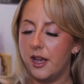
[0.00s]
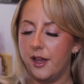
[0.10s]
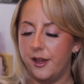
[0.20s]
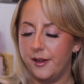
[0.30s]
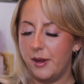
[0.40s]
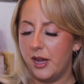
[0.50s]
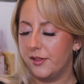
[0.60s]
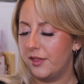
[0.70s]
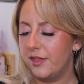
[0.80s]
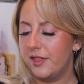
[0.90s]
I
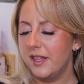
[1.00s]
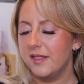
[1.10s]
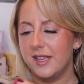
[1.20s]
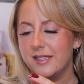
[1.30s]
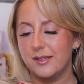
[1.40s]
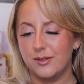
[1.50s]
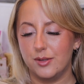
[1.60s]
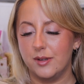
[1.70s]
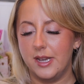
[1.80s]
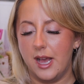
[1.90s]
think they still do
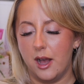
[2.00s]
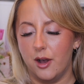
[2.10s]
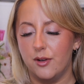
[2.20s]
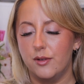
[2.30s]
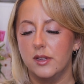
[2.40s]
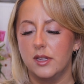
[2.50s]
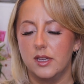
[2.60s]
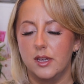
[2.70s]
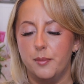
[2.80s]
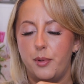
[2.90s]
it now,
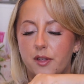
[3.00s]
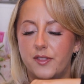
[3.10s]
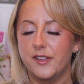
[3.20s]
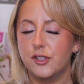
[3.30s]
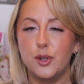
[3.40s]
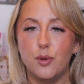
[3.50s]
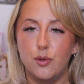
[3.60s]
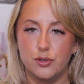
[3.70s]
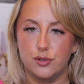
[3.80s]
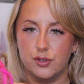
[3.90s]
but they do
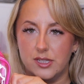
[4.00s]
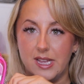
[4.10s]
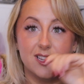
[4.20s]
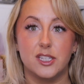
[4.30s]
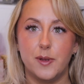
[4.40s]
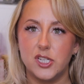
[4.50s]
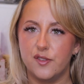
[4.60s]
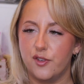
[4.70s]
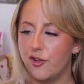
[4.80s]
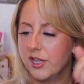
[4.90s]
all sorts of sets, especially
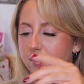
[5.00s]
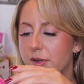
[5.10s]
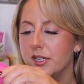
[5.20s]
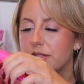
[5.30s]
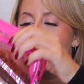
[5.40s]
for Christmas.